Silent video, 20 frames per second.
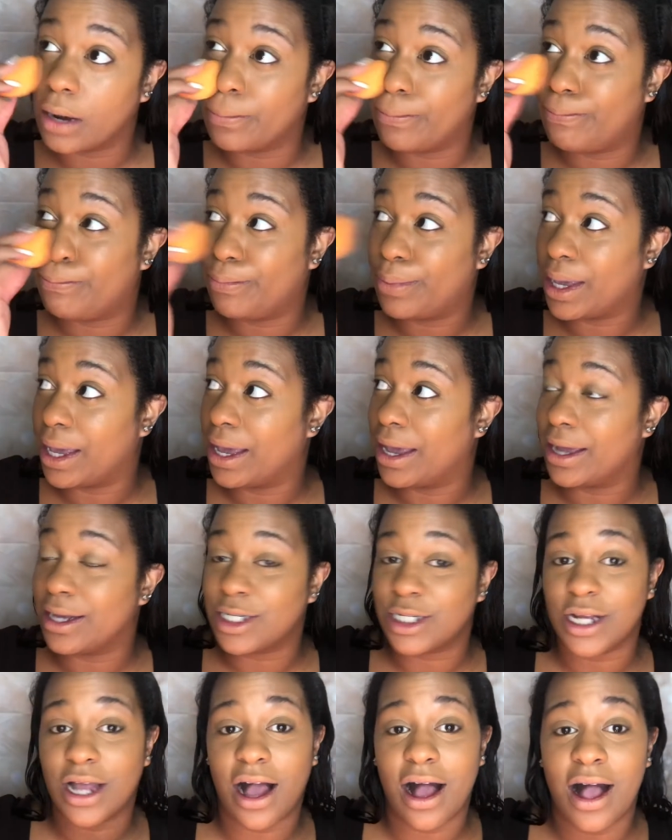and
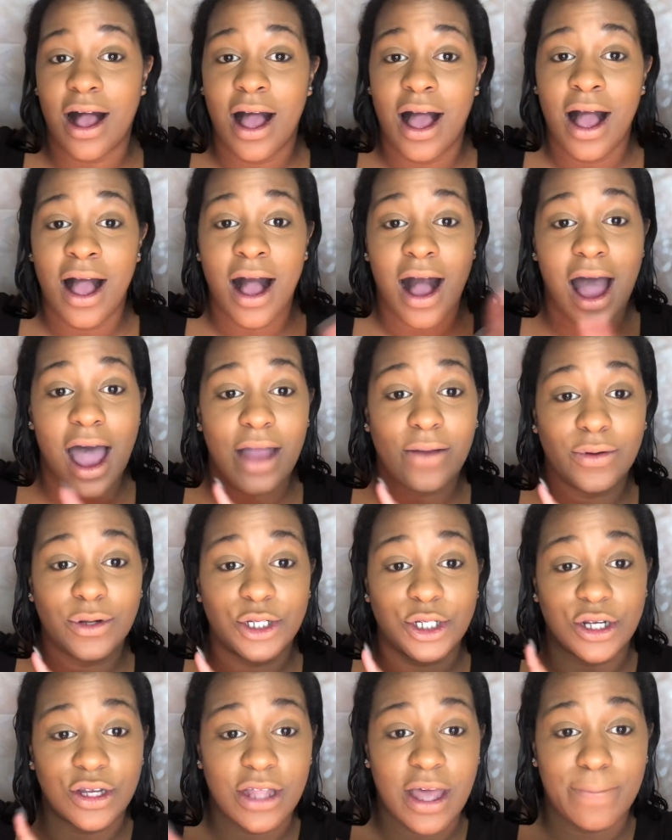bitch, I will
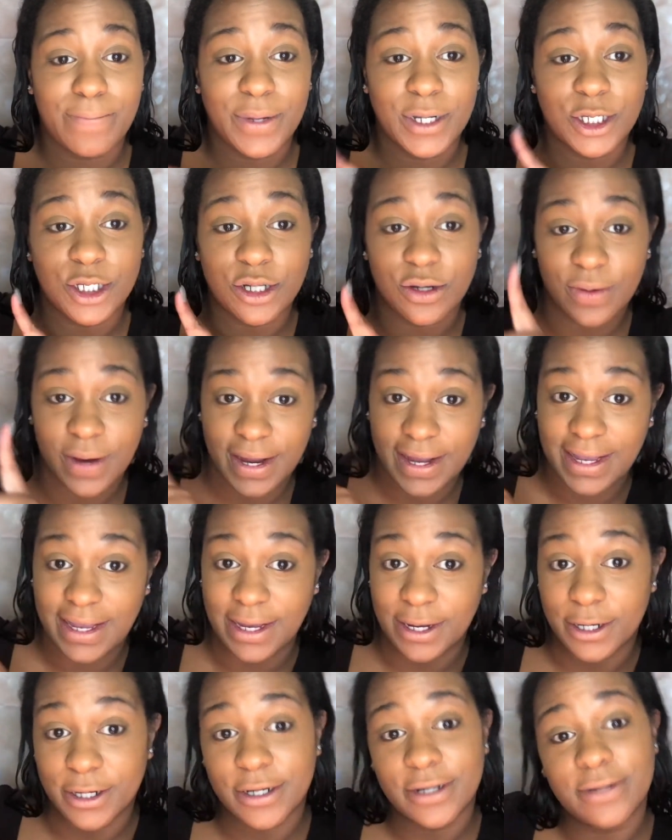show that picture right
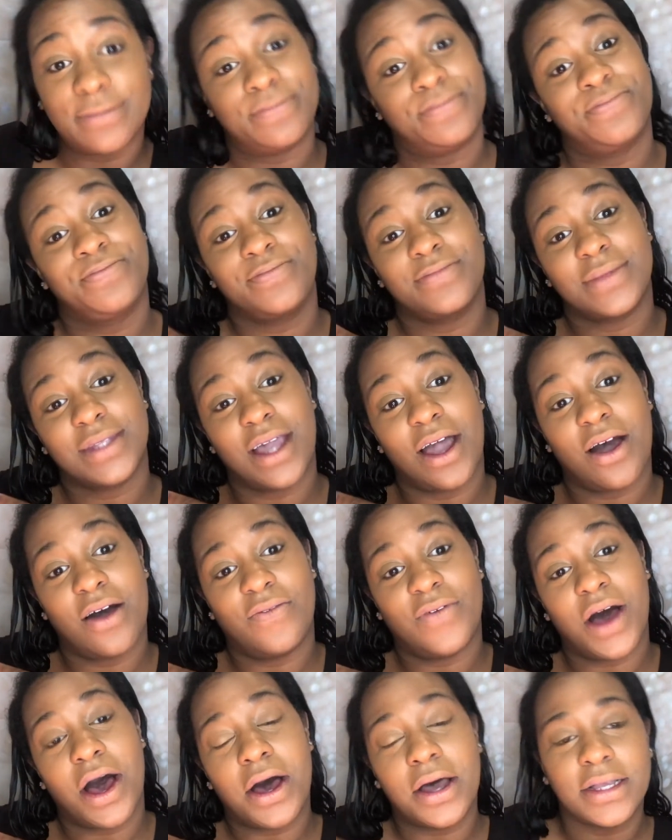here
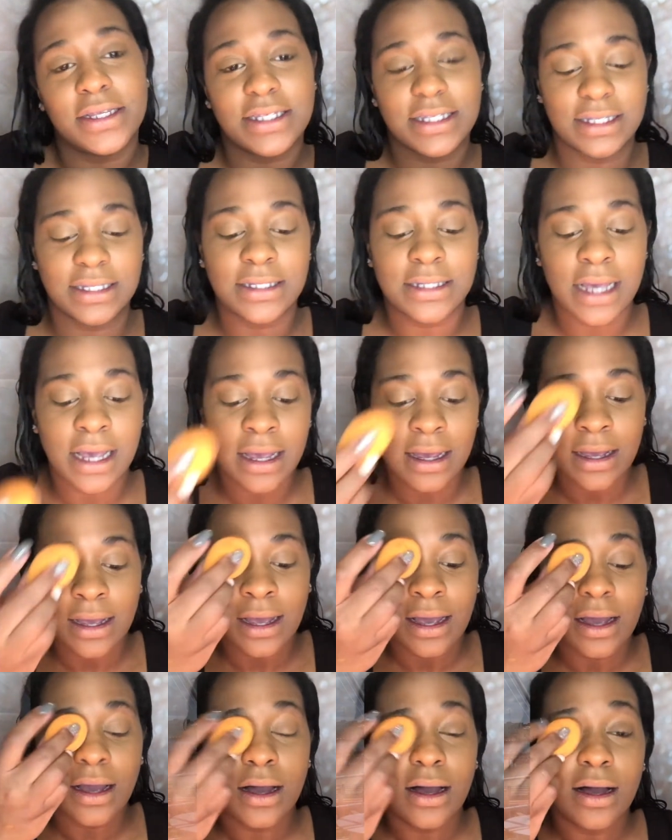of us.
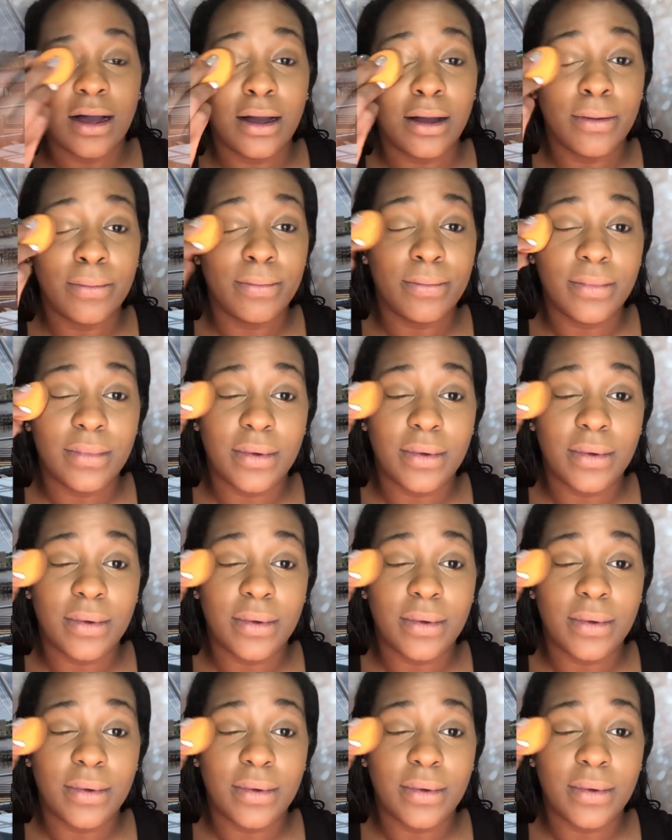Um,